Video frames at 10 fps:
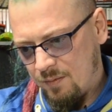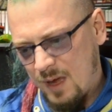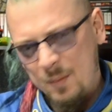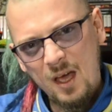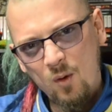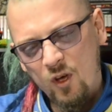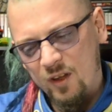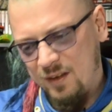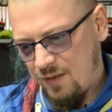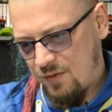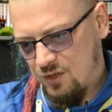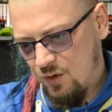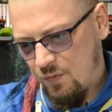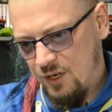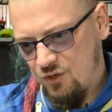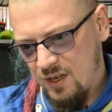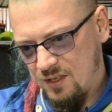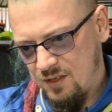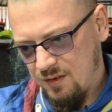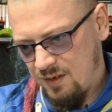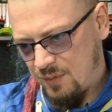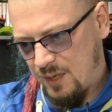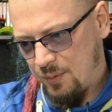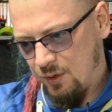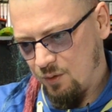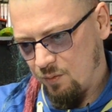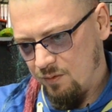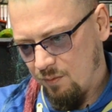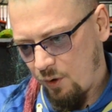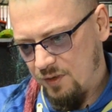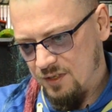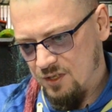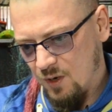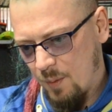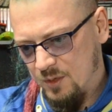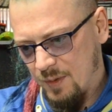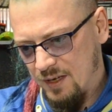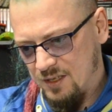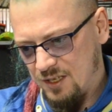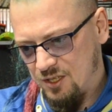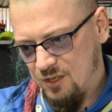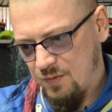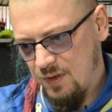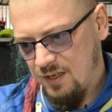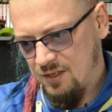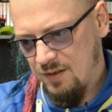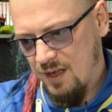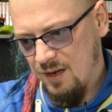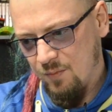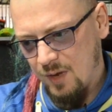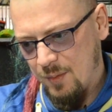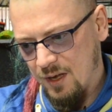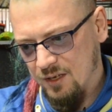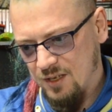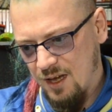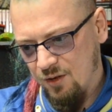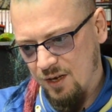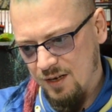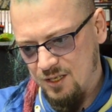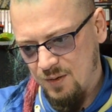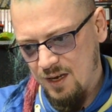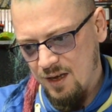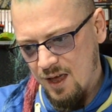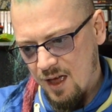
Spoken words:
Maybe I will. If there's enough interest in people wanting to know optimizations for this, then maybe I'll start looking into it.